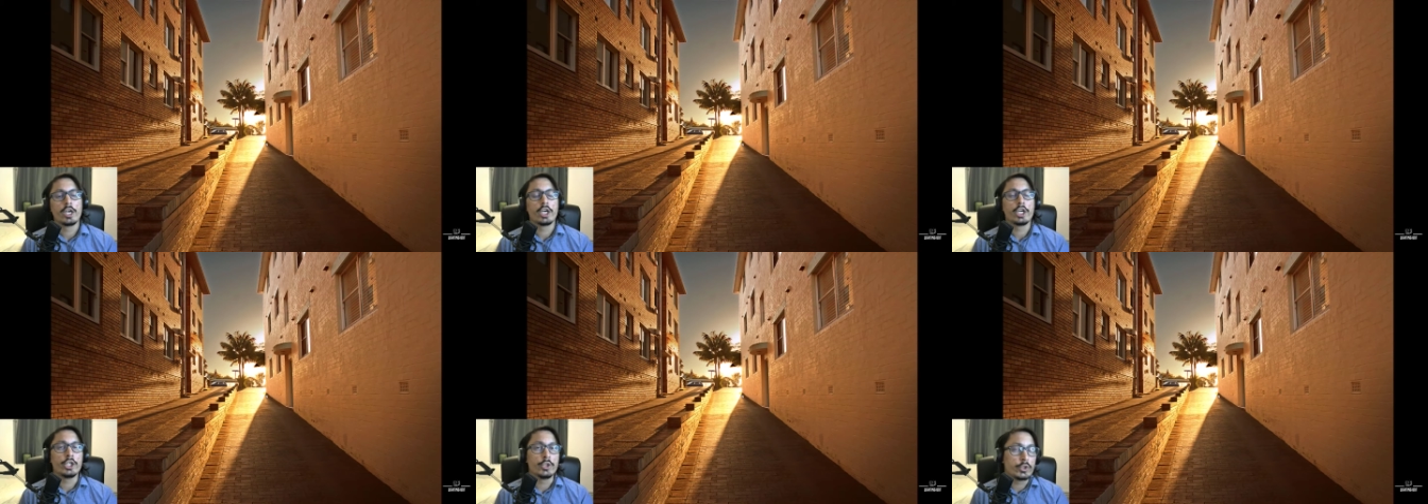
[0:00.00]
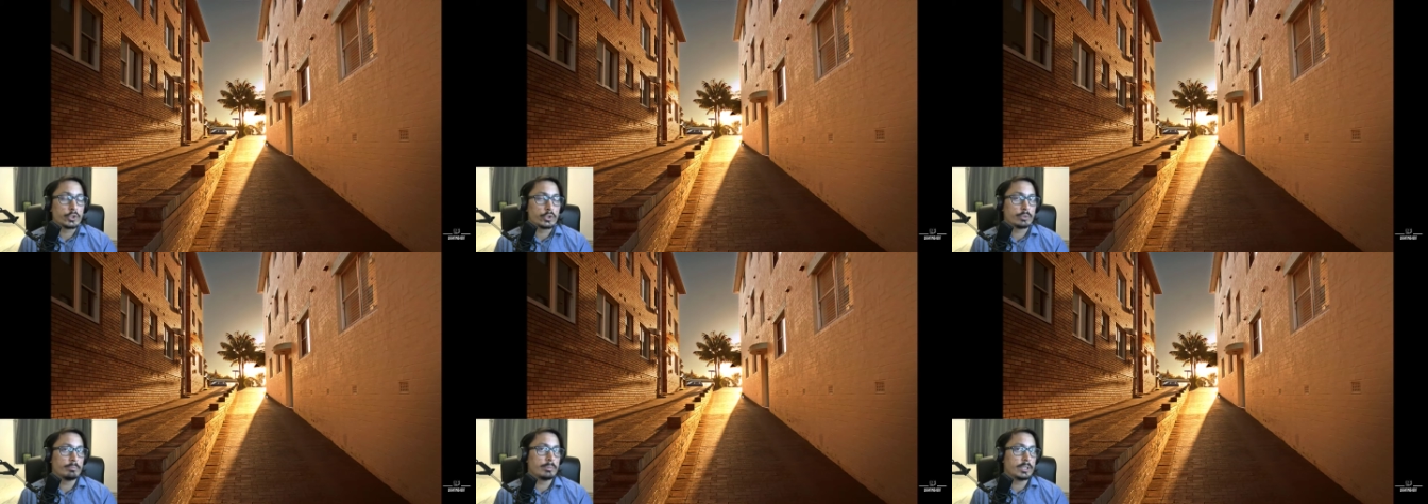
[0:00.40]
you
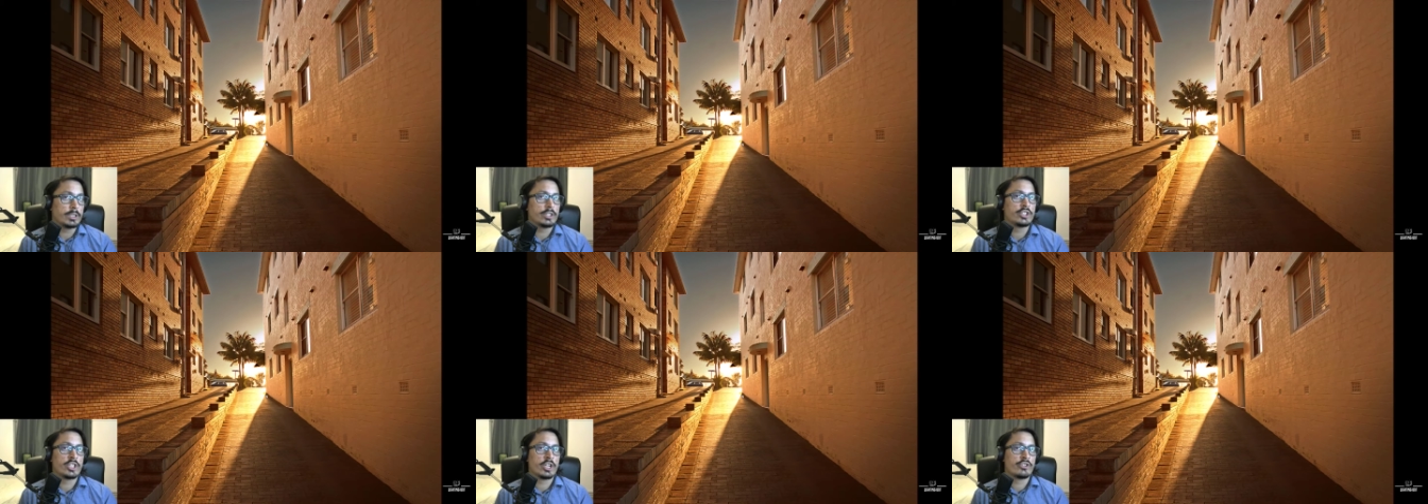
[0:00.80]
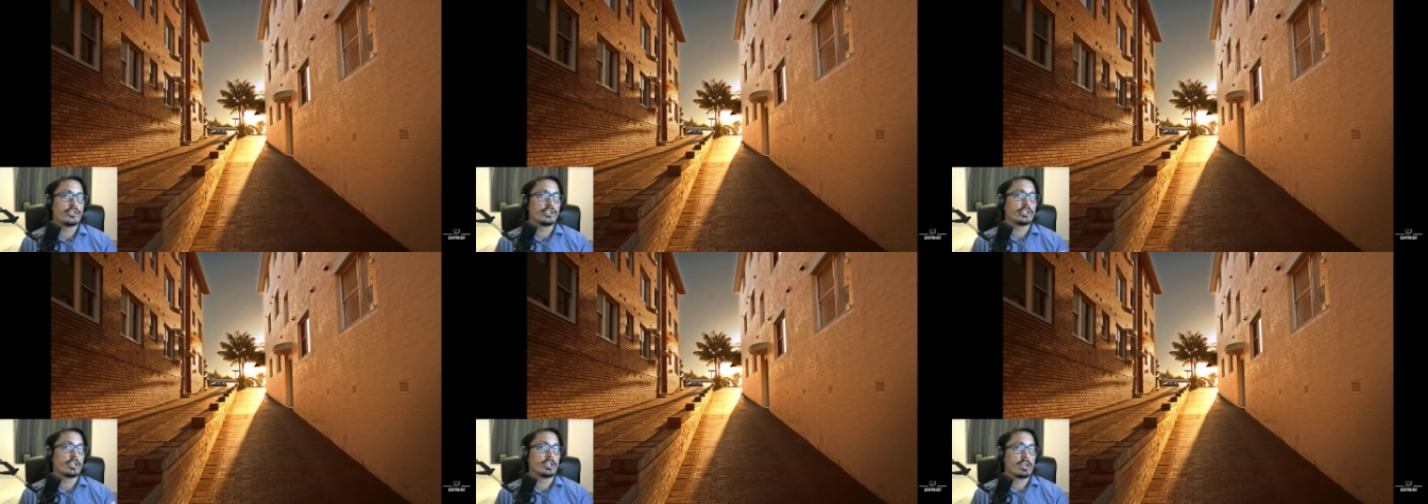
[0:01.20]
should be
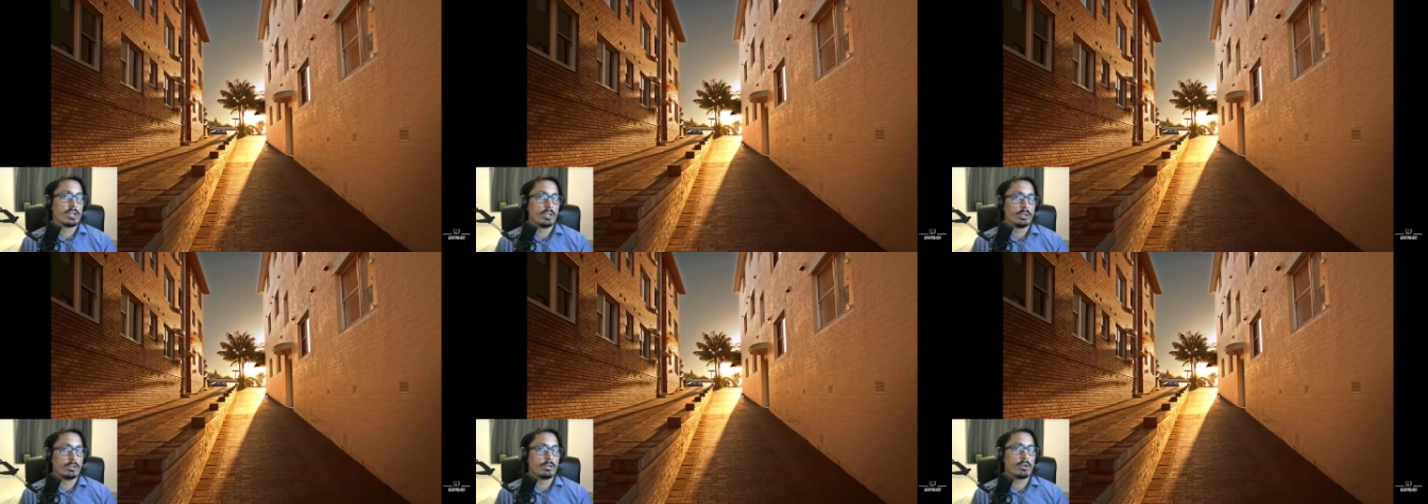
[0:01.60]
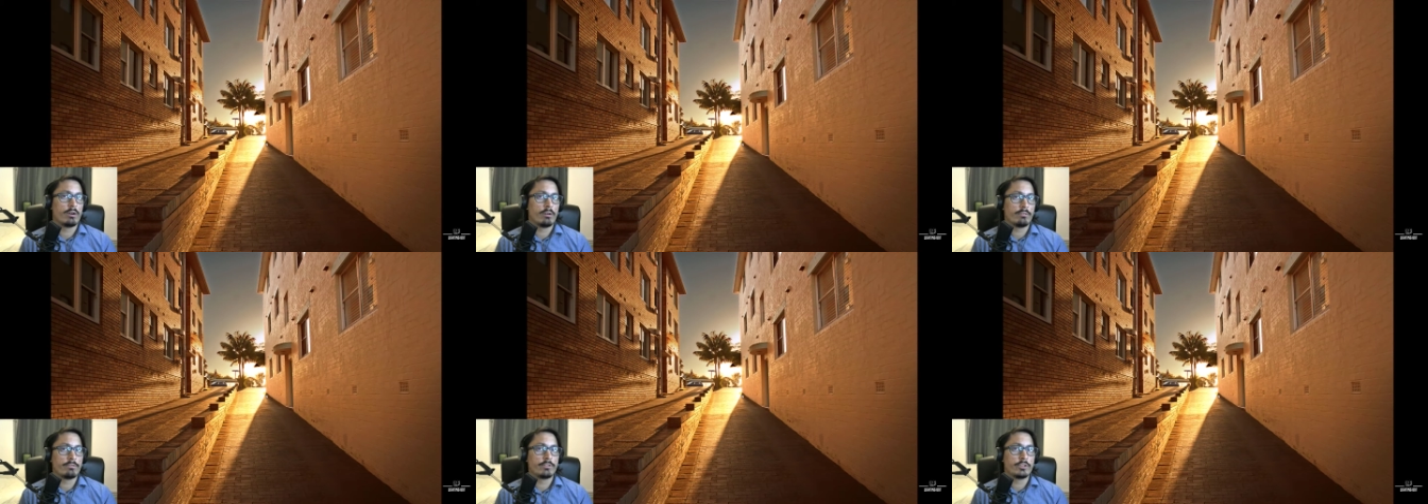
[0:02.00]
changing the color
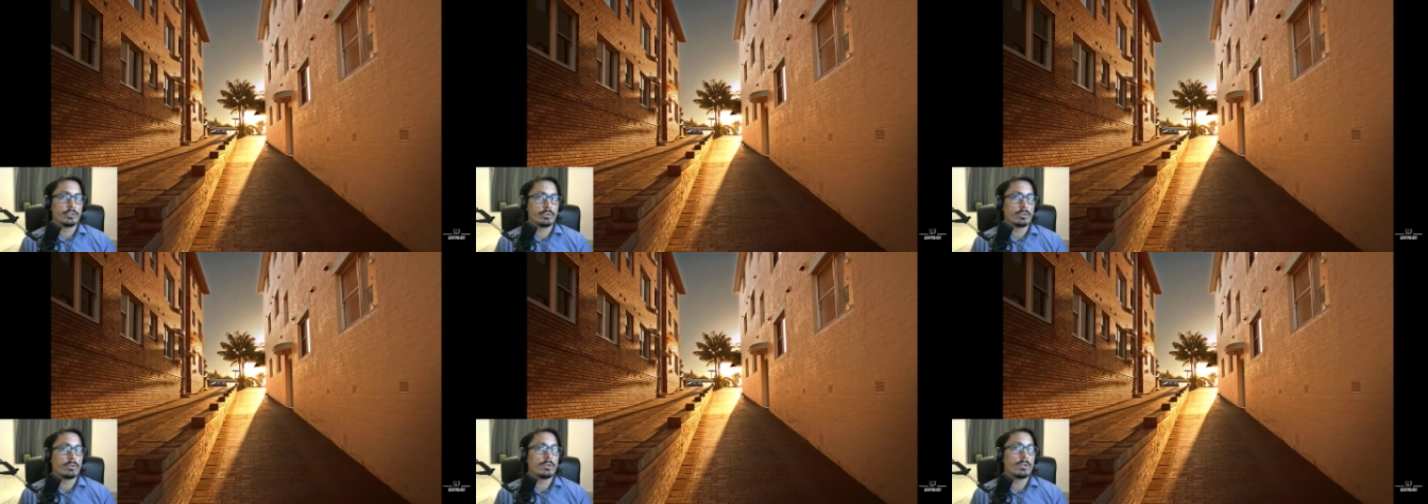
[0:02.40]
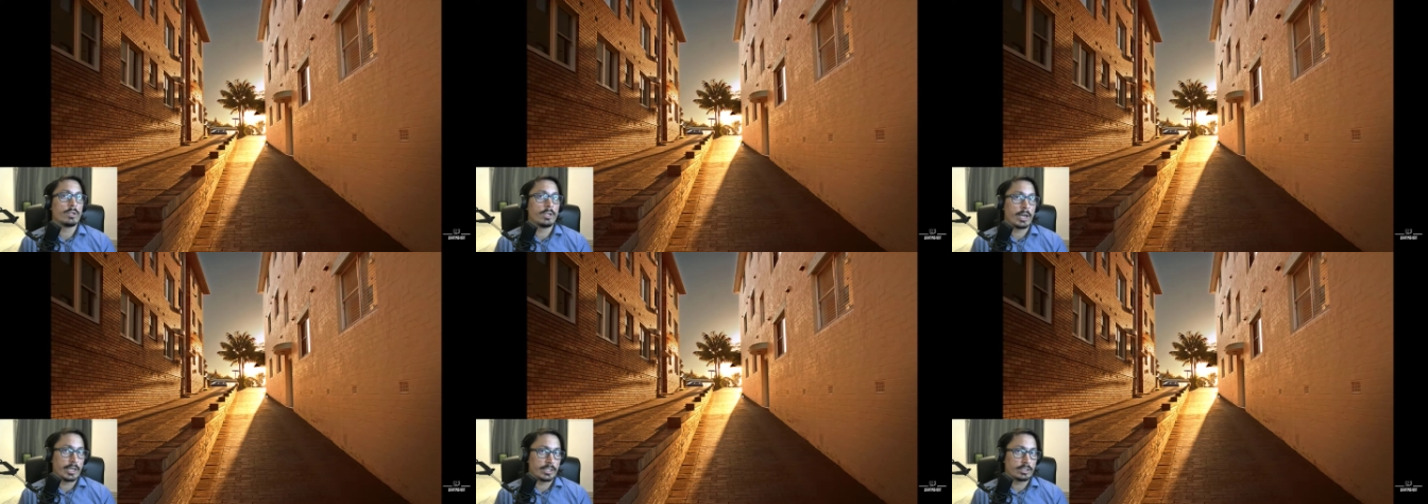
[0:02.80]
of your
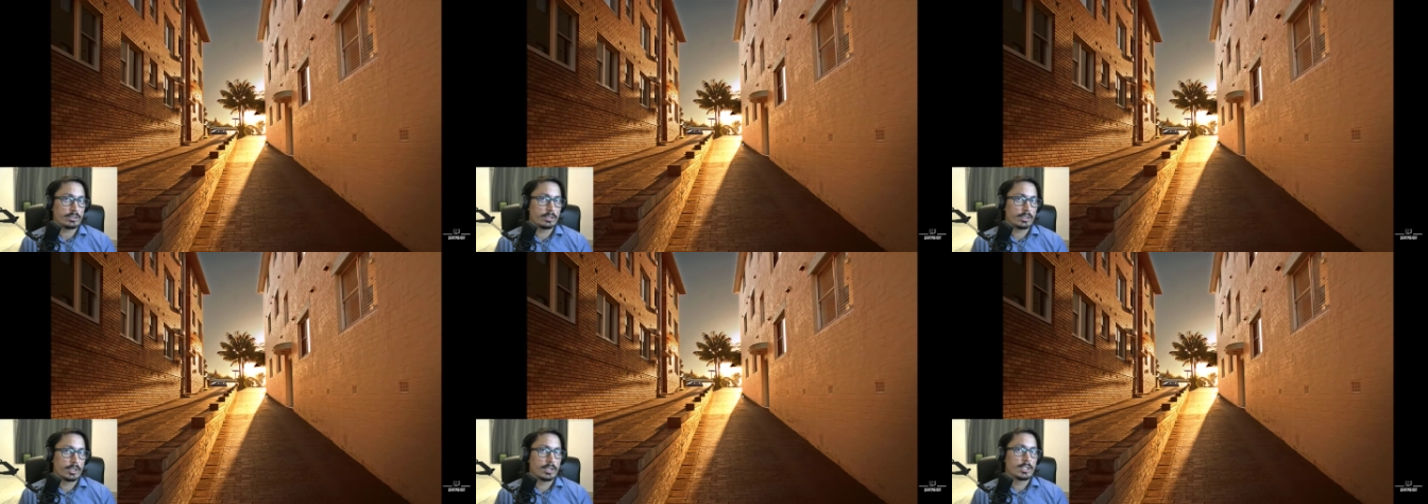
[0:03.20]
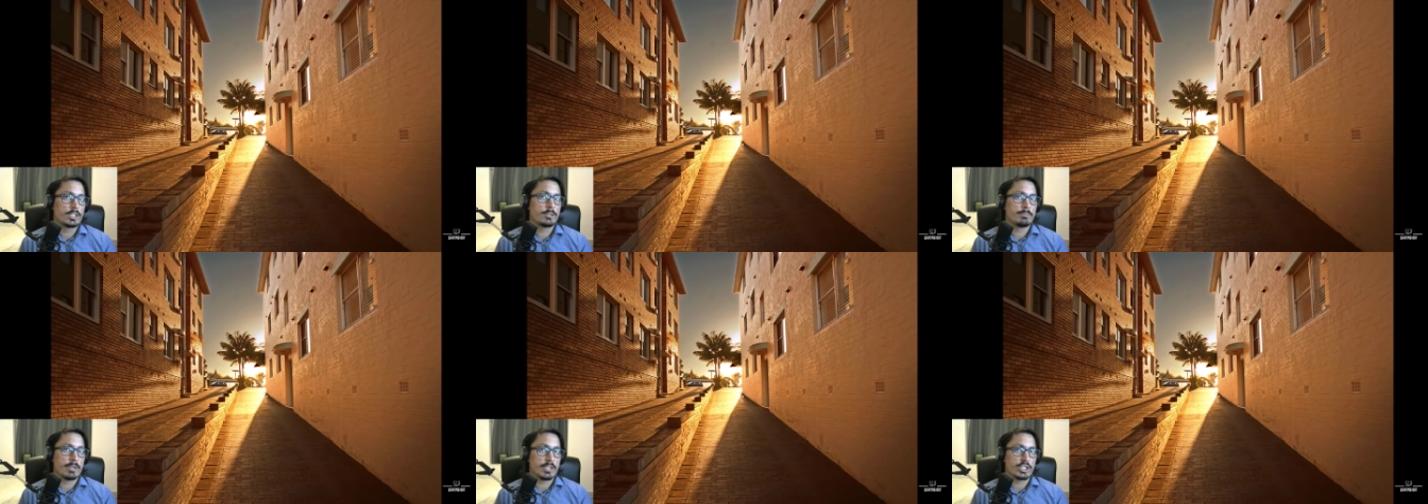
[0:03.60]
light,
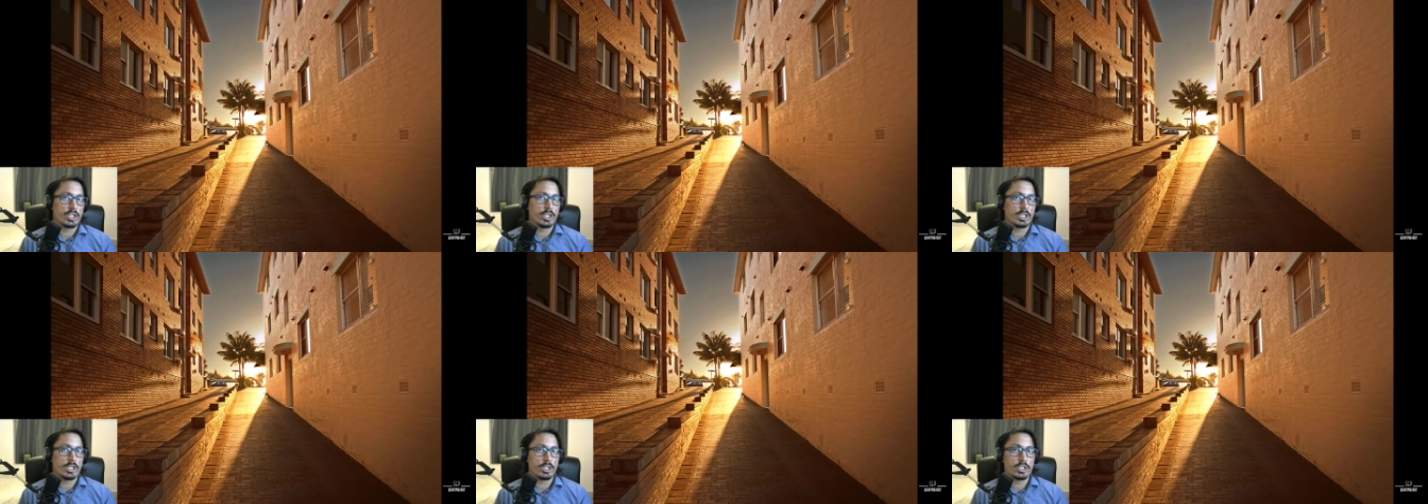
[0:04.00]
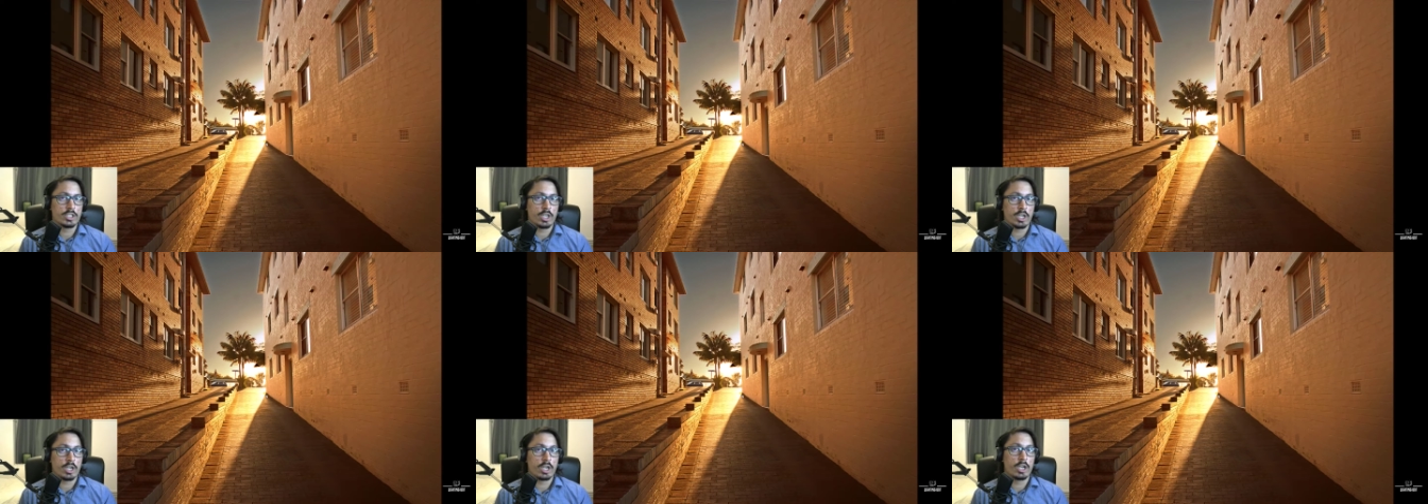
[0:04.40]
especially the
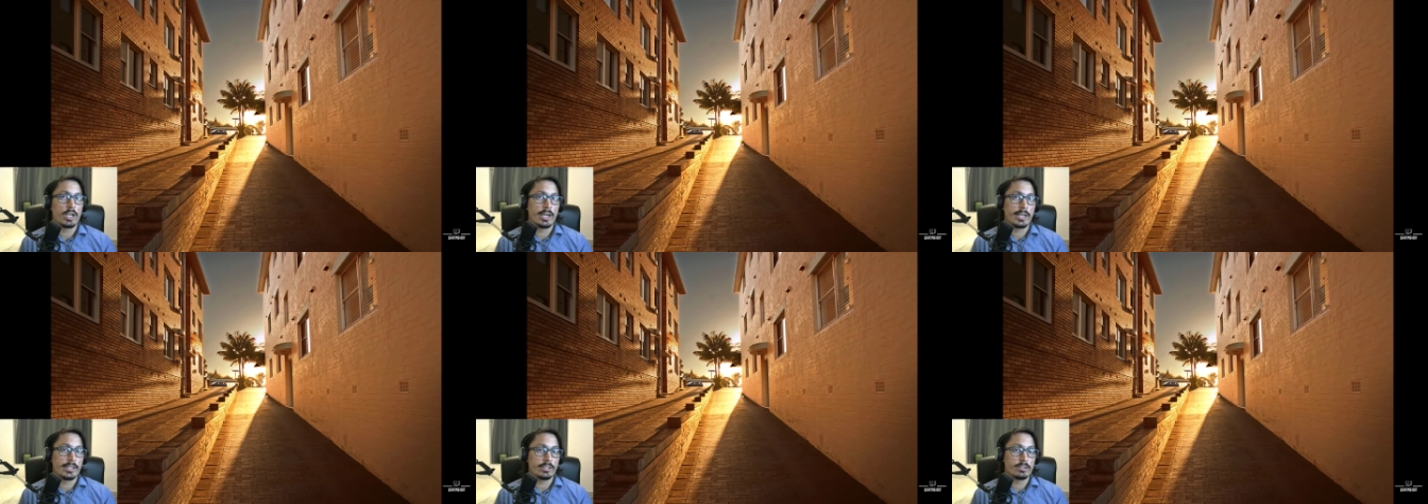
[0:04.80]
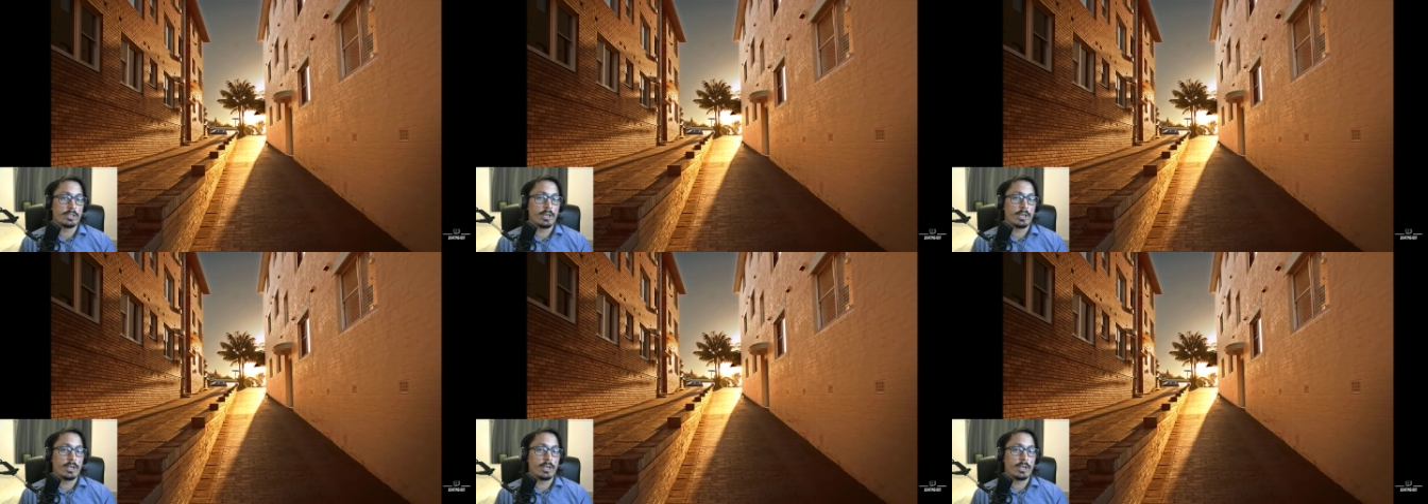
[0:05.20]
sunlight,